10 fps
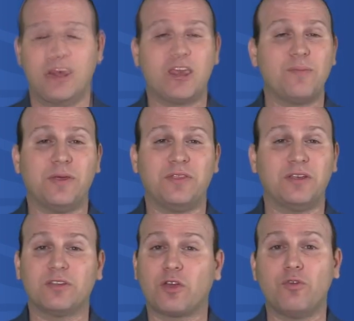It could be
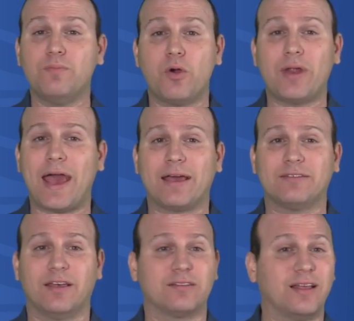things like remote
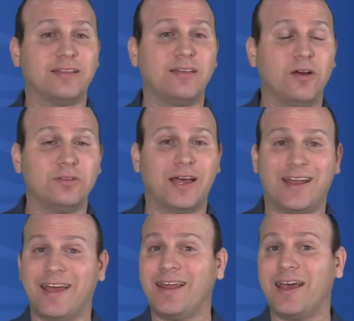access like Telnet
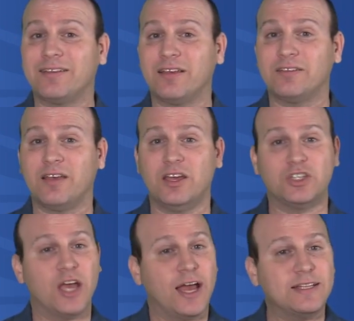and SSH
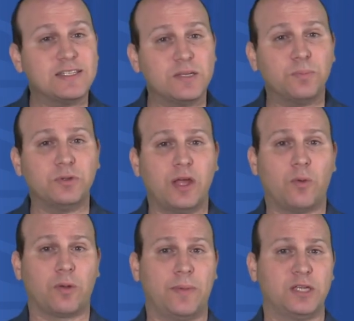and Simple
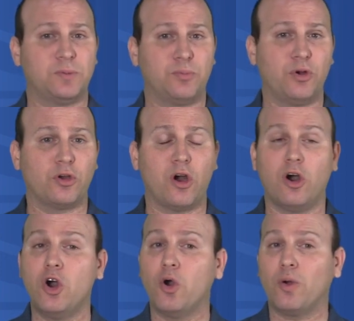Network Management
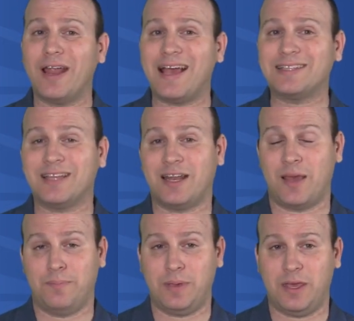Protocol or
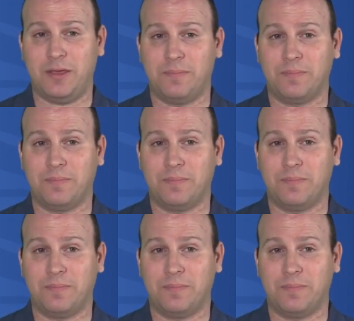SNMP.